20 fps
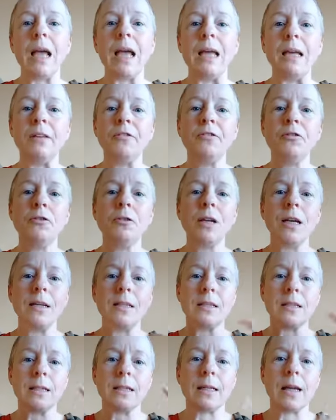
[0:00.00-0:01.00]
And if you
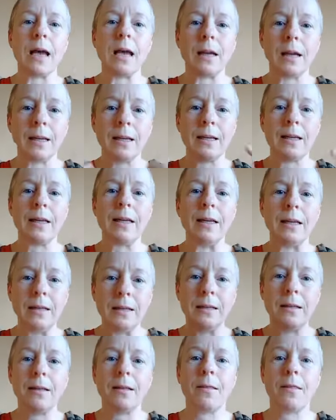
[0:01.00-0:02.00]
get stuck
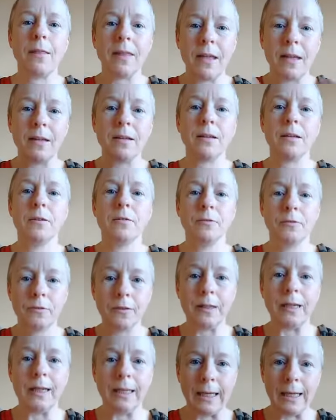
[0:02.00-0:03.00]
in that
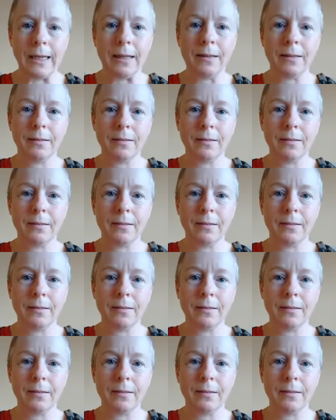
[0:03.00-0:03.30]
feeling,